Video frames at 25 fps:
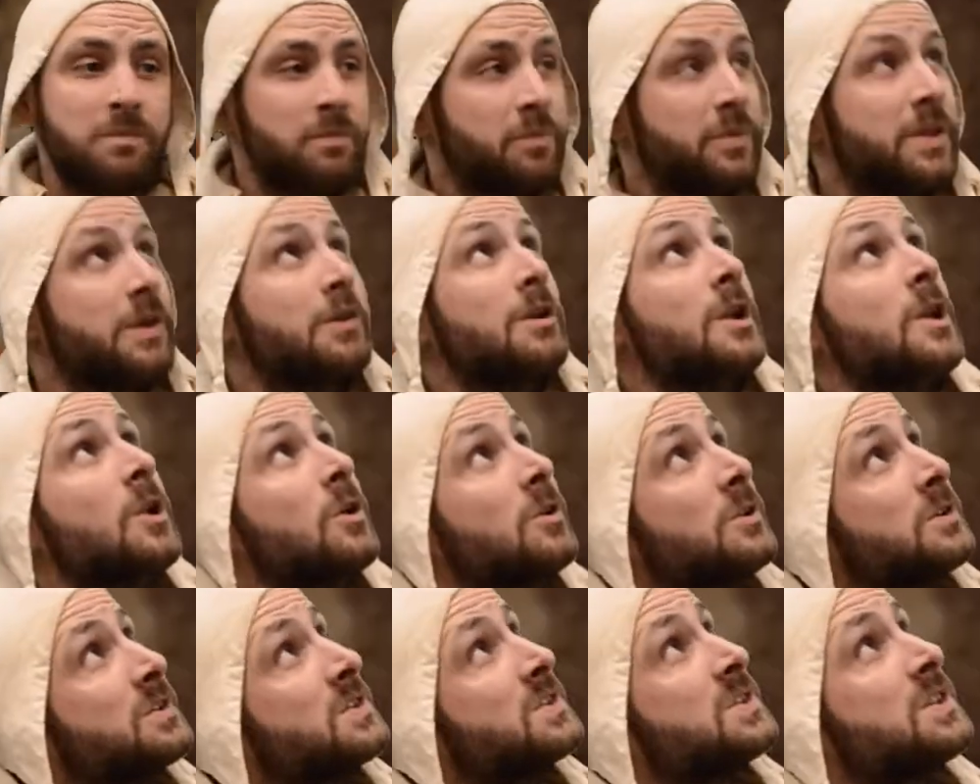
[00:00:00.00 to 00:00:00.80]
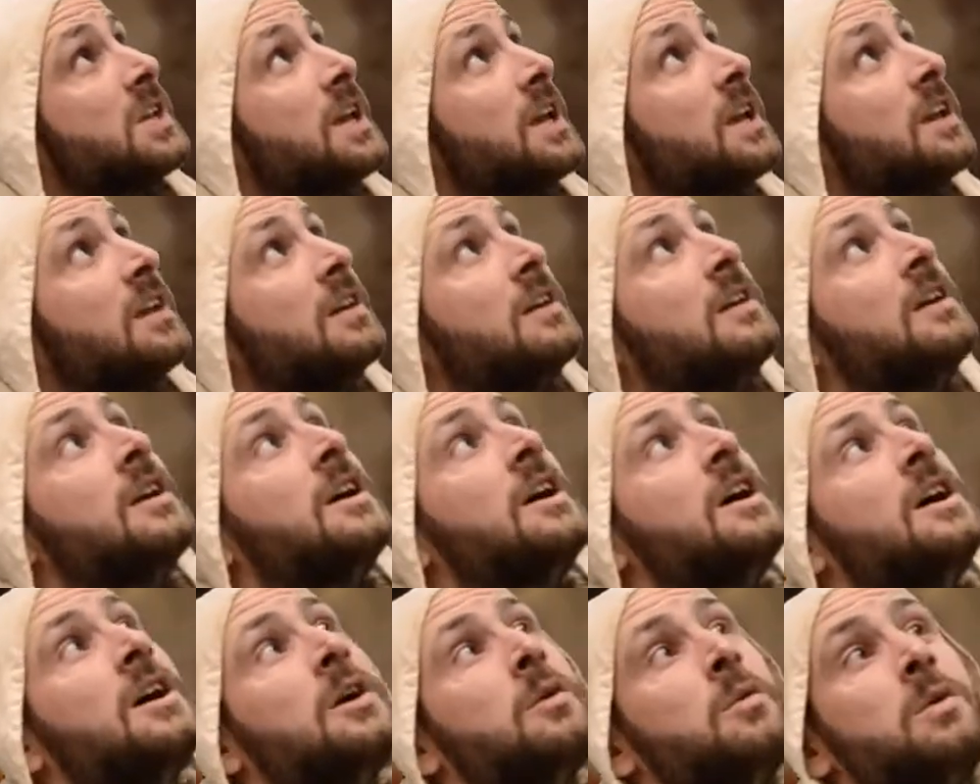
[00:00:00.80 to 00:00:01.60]
They're a long stick
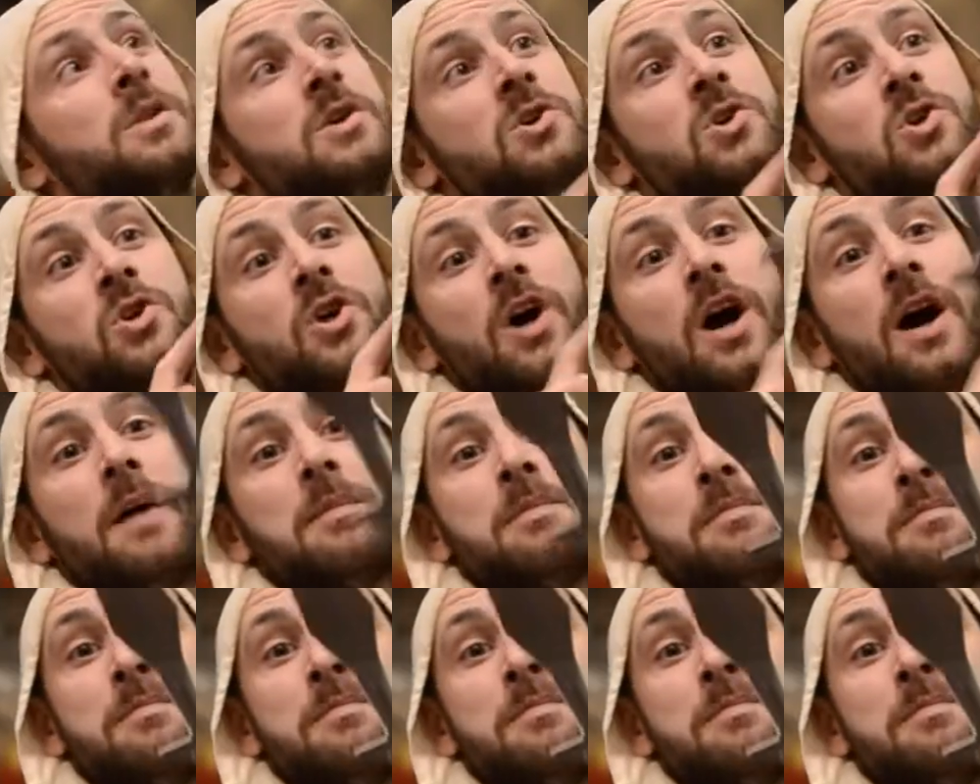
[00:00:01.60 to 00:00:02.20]
with a sharp